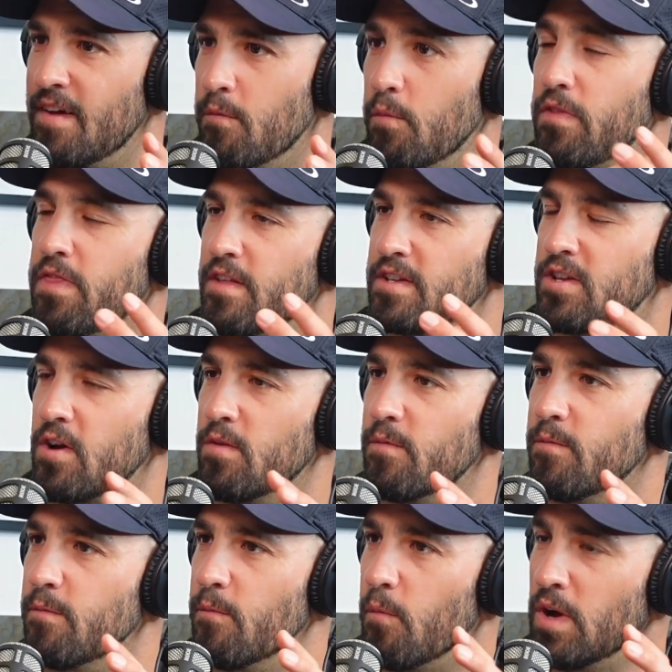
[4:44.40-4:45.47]
with, so
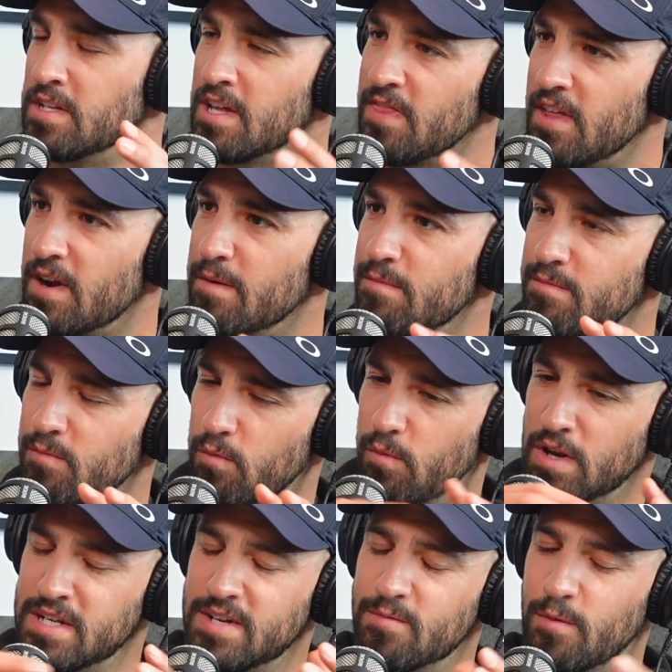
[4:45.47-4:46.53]
once Ethereum
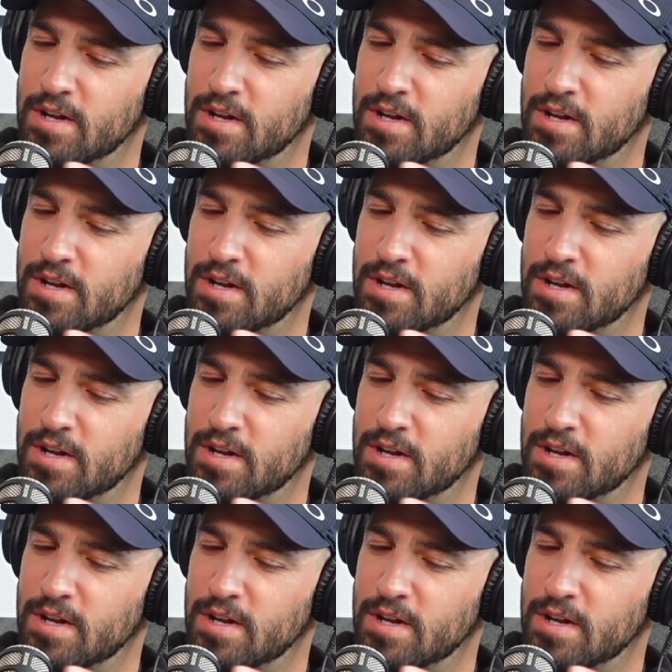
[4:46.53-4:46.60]
moves